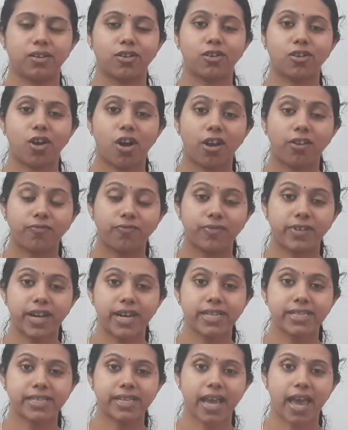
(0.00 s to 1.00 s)

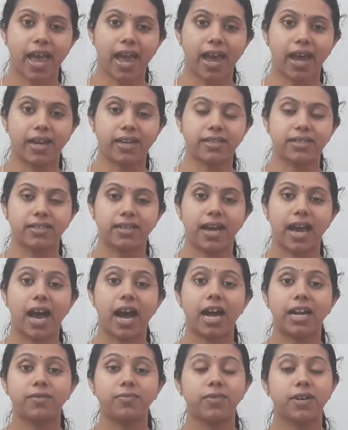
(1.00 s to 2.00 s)
Confidence and
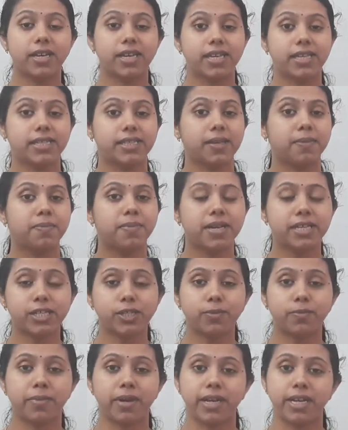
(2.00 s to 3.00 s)
hard work is the
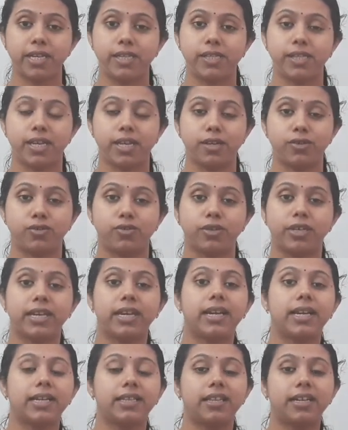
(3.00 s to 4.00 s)
best medicine to
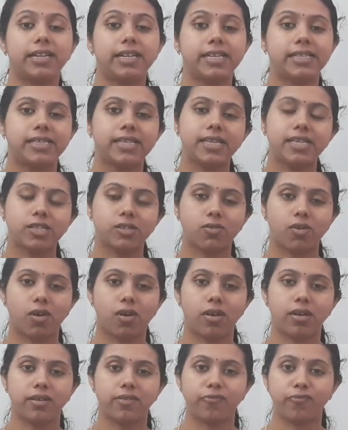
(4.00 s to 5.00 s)
kill the disease
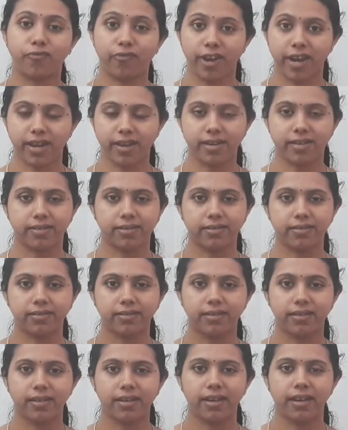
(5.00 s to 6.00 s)
called failure.
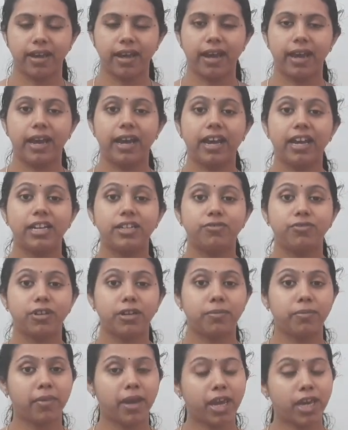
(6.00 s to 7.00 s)
It
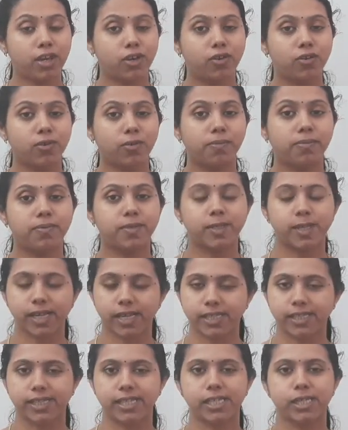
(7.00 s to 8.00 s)
will make you a
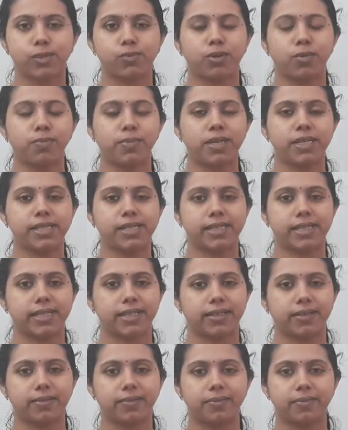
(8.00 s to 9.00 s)
successful person.
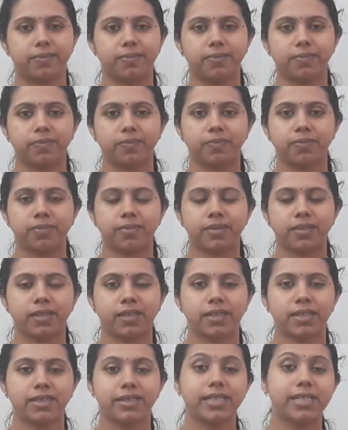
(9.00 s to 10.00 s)

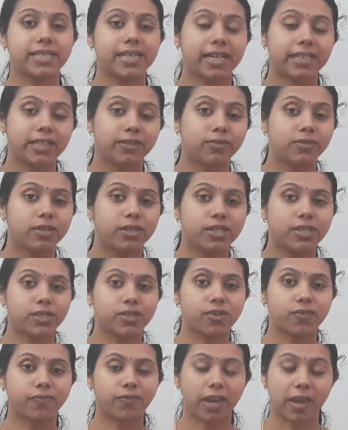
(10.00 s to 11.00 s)
These are the
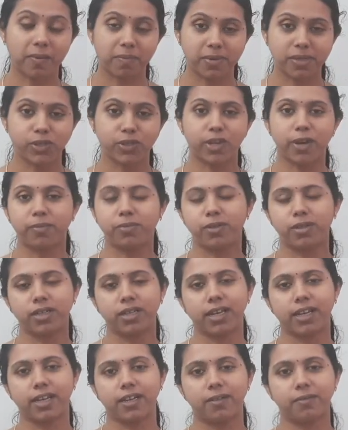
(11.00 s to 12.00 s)
words of APJ Abdul
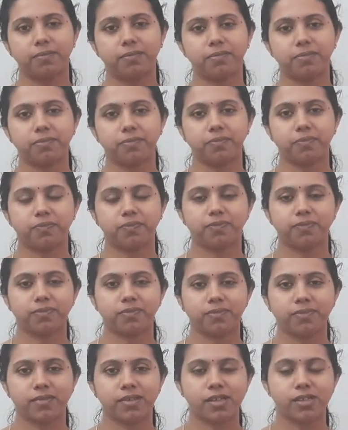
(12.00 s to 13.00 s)
Kalam.
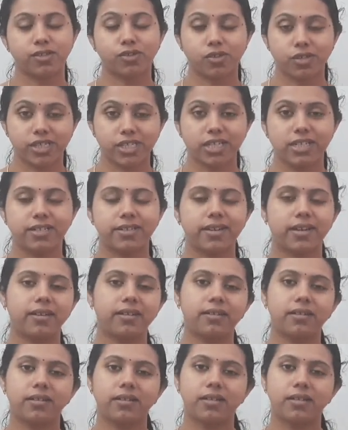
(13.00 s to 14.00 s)
So children,